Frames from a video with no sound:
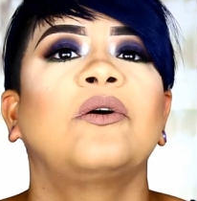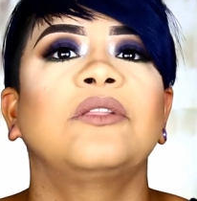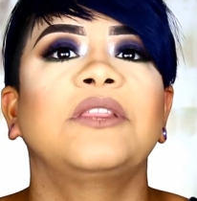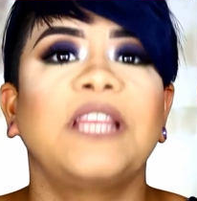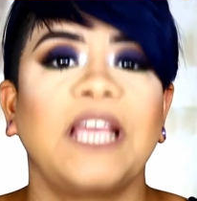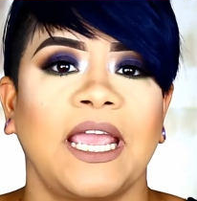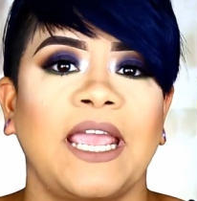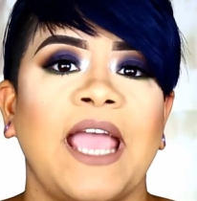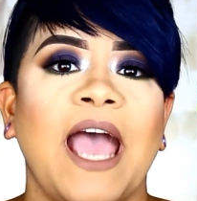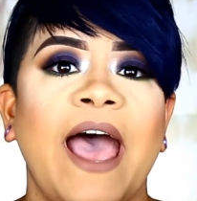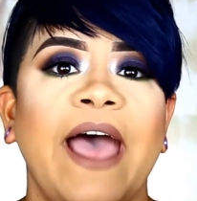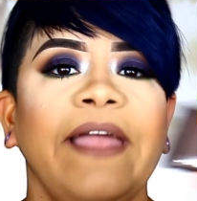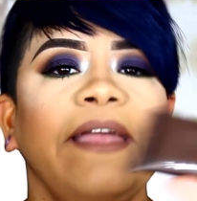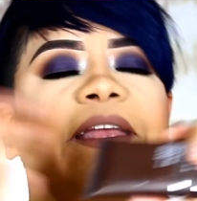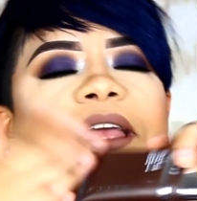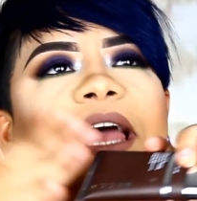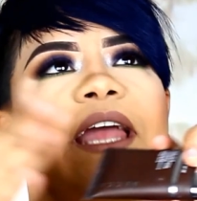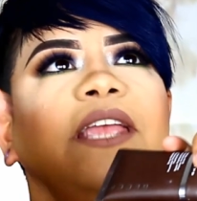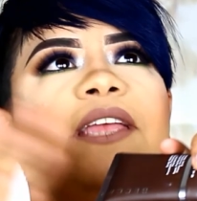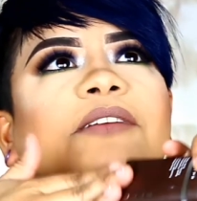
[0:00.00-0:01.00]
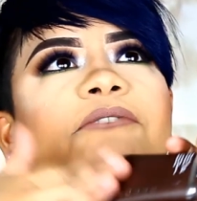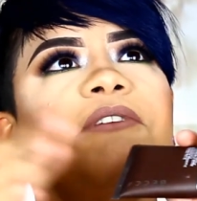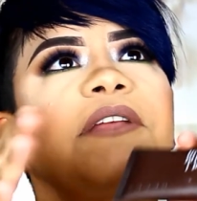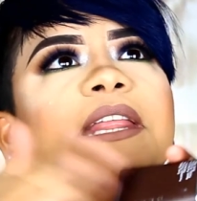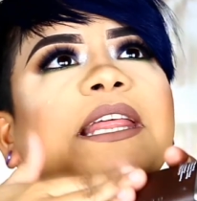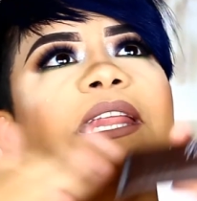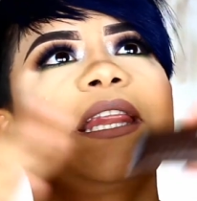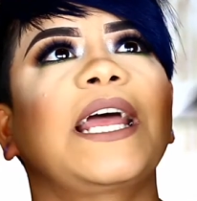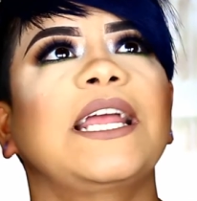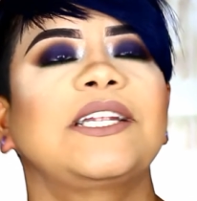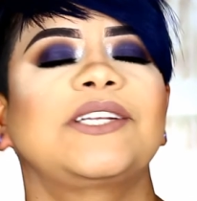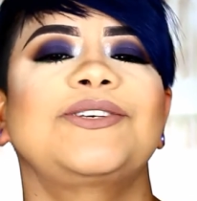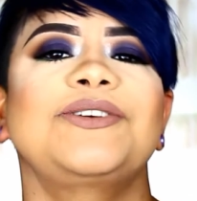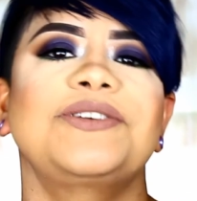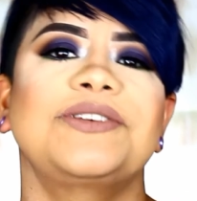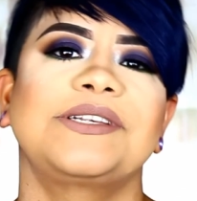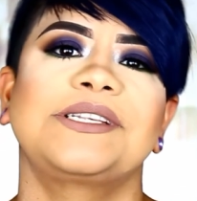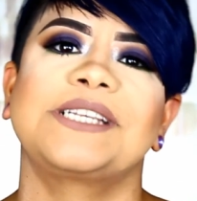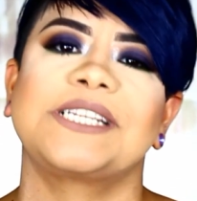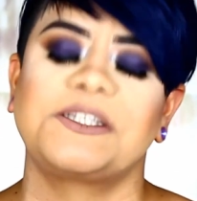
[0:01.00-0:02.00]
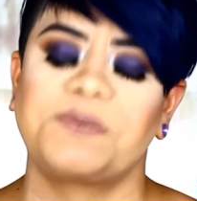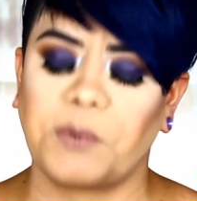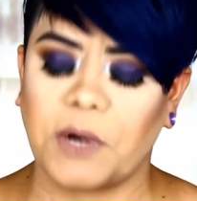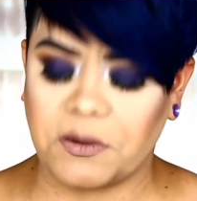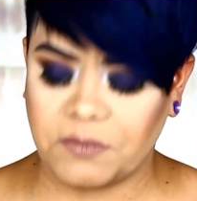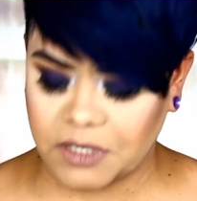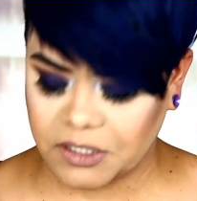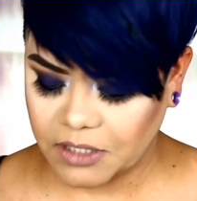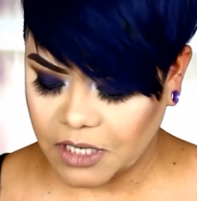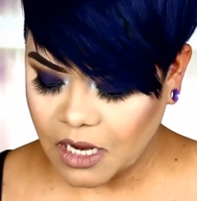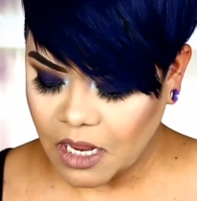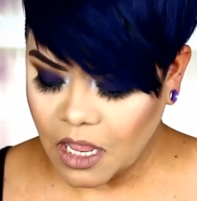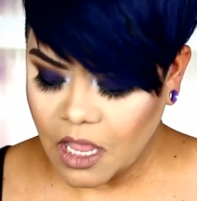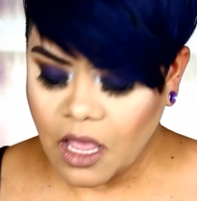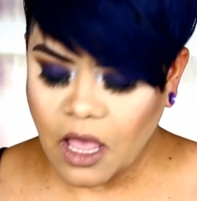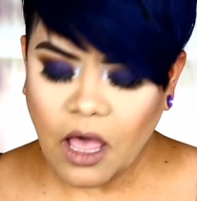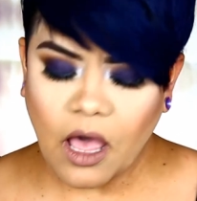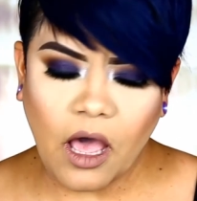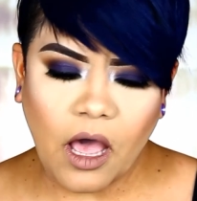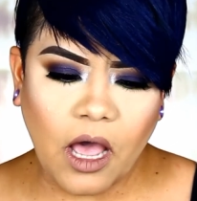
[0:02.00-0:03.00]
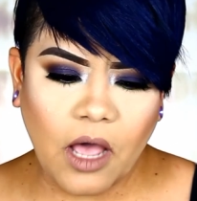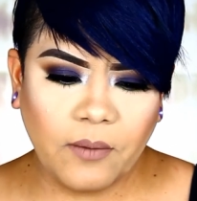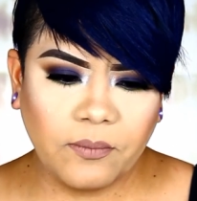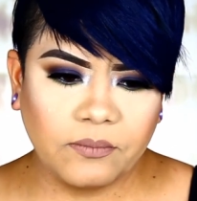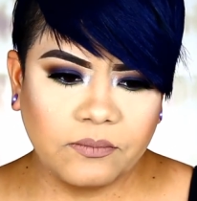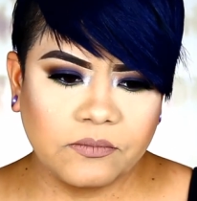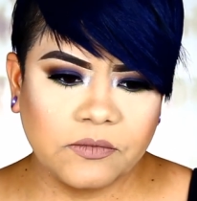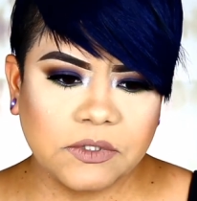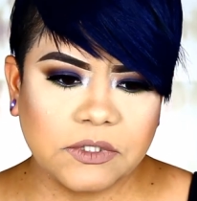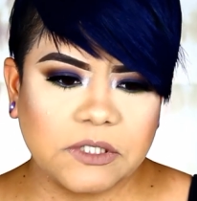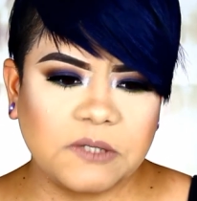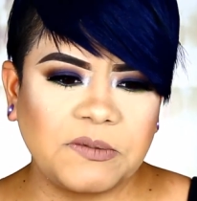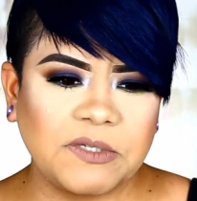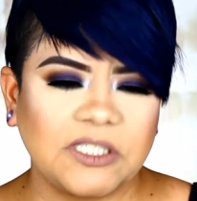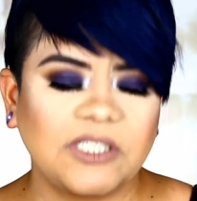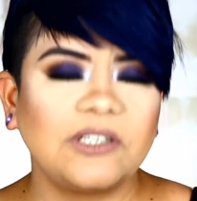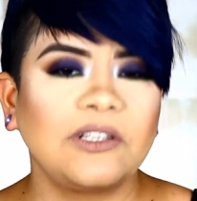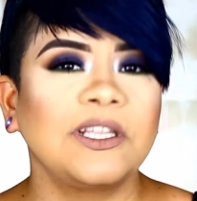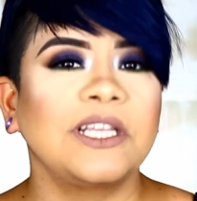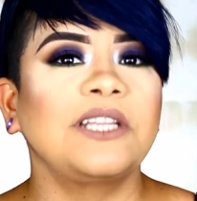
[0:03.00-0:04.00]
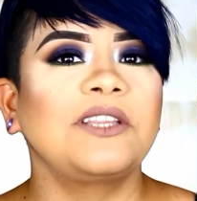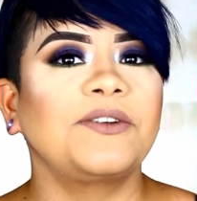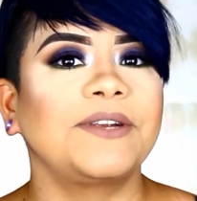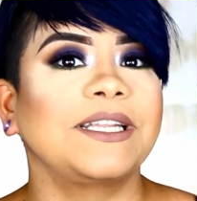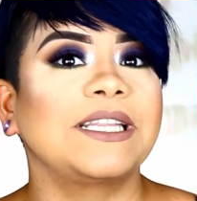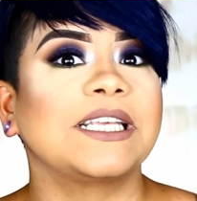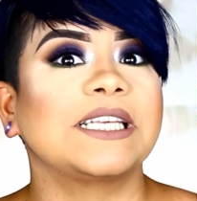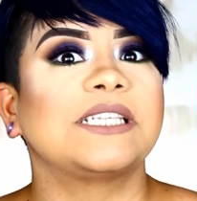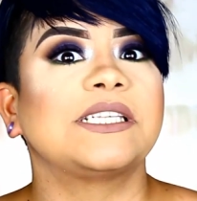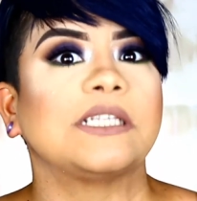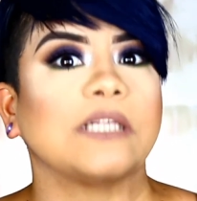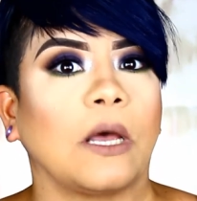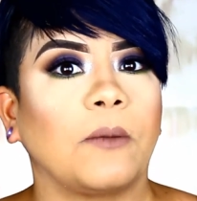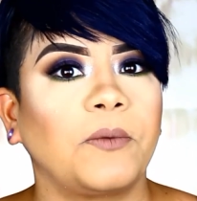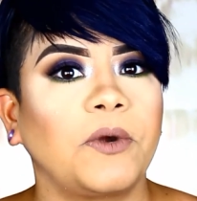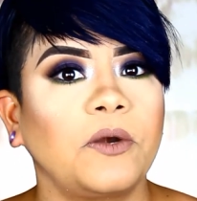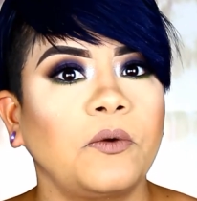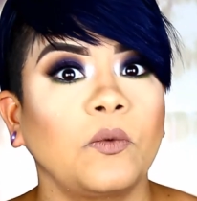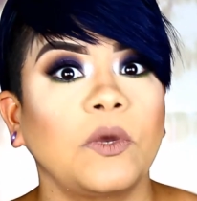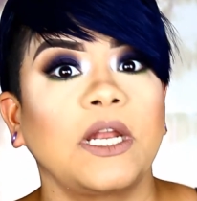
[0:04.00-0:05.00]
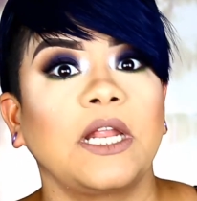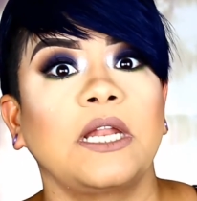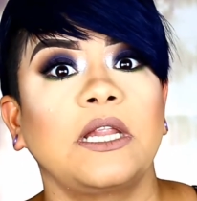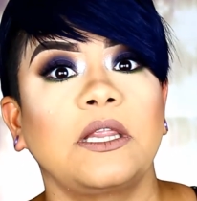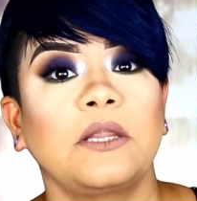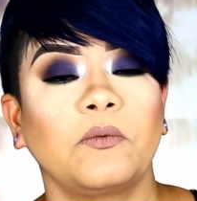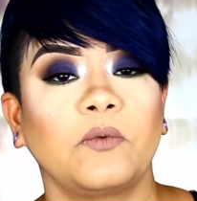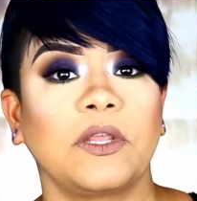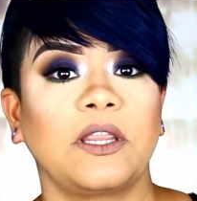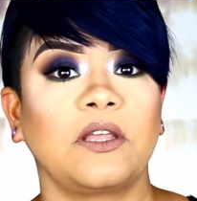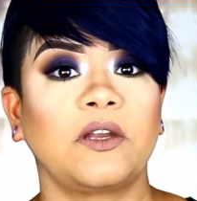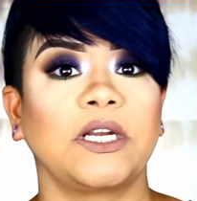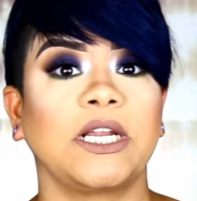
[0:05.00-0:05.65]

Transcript: day. I really like to use this primer, especially during this summer when the weather